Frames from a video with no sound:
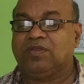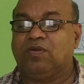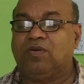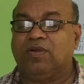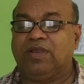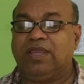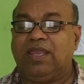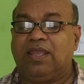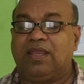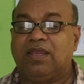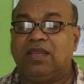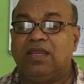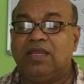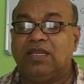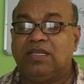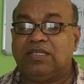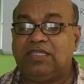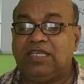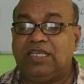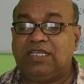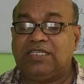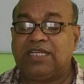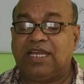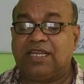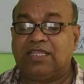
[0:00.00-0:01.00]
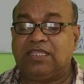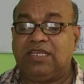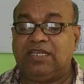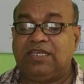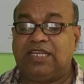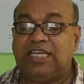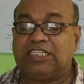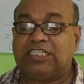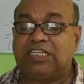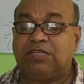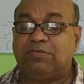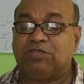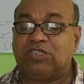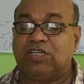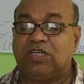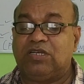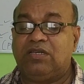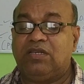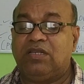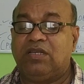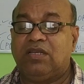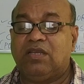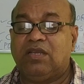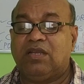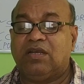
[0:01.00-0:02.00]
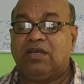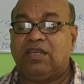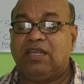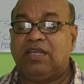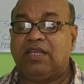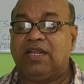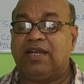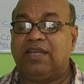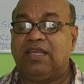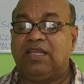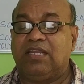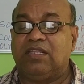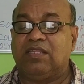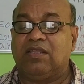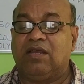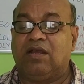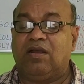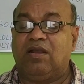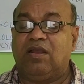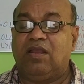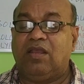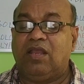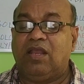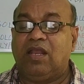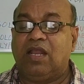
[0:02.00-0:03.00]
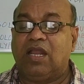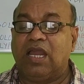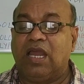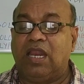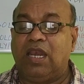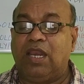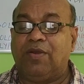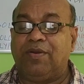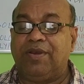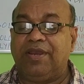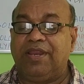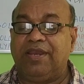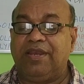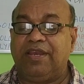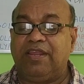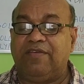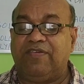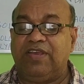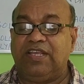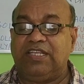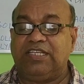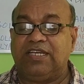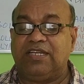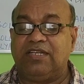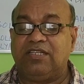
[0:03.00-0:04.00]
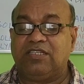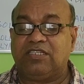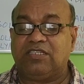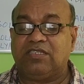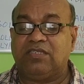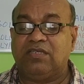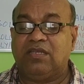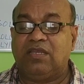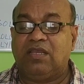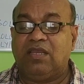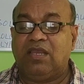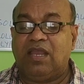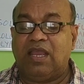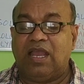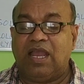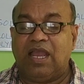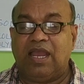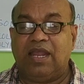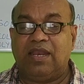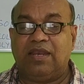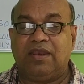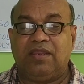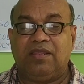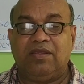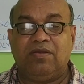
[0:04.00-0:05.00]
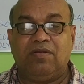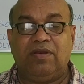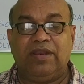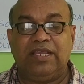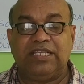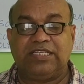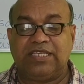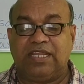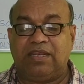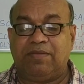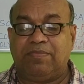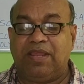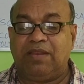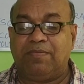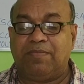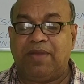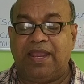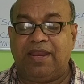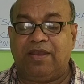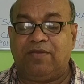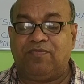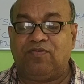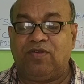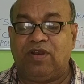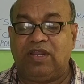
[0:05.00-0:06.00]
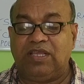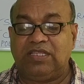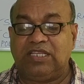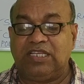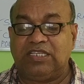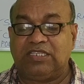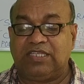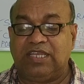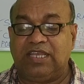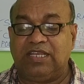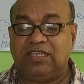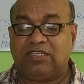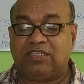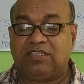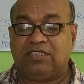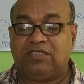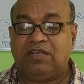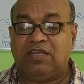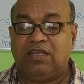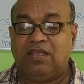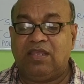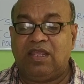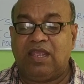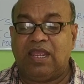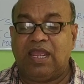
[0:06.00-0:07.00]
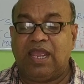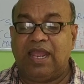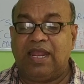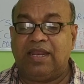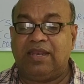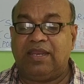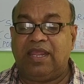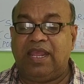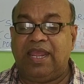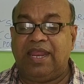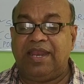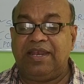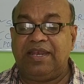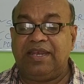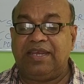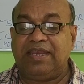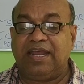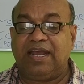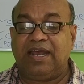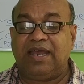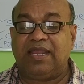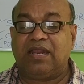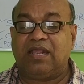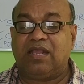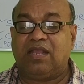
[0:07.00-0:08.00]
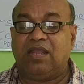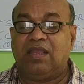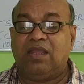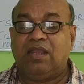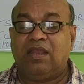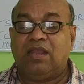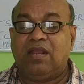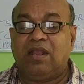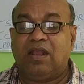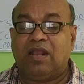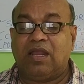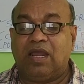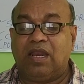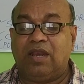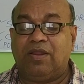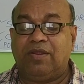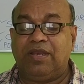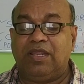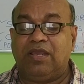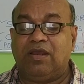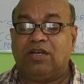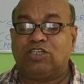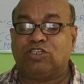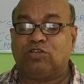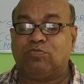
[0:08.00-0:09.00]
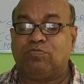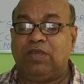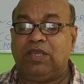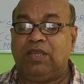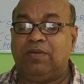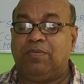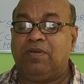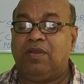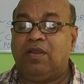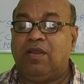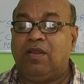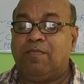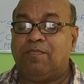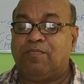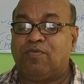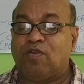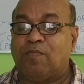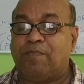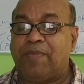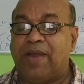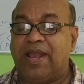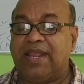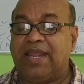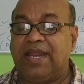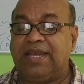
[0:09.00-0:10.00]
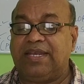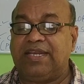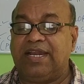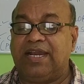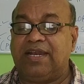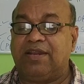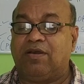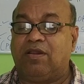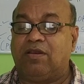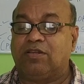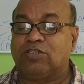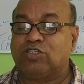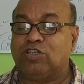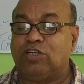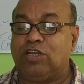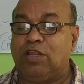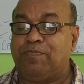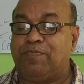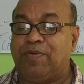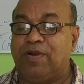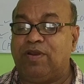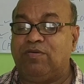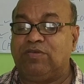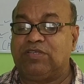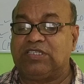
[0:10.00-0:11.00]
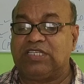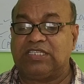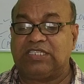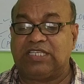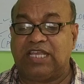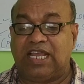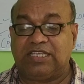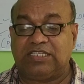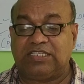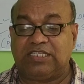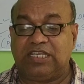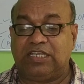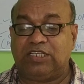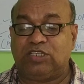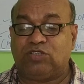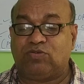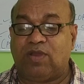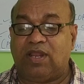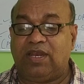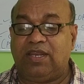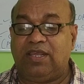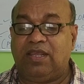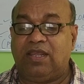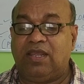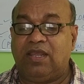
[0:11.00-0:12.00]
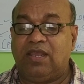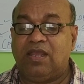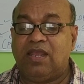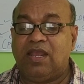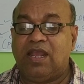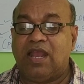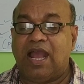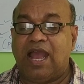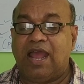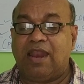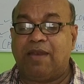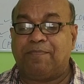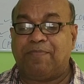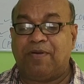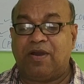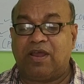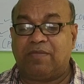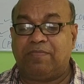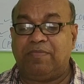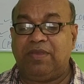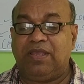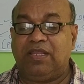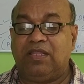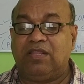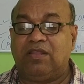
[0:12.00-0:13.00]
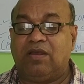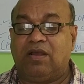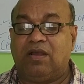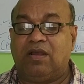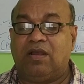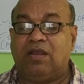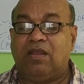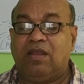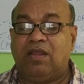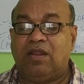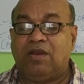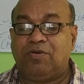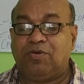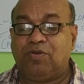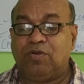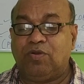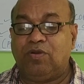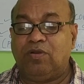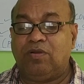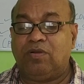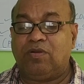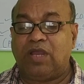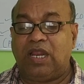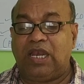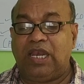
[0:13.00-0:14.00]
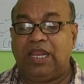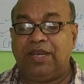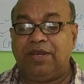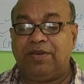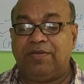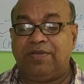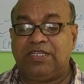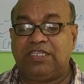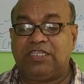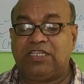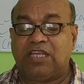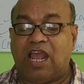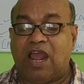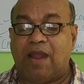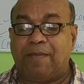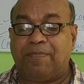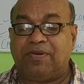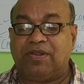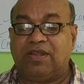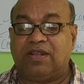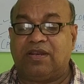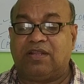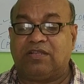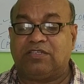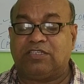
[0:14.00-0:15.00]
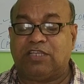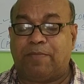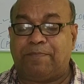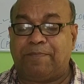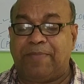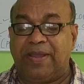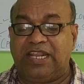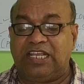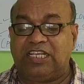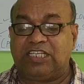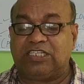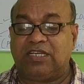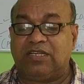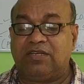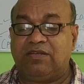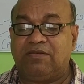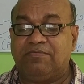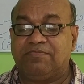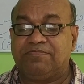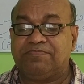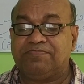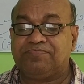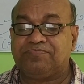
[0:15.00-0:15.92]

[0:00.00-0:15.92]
Okay, these are the description regarding the colony divisions, and you listen very mindfully these things. And entire colony also be propagated, also reproduces asexually and forming the two colonies after a separation,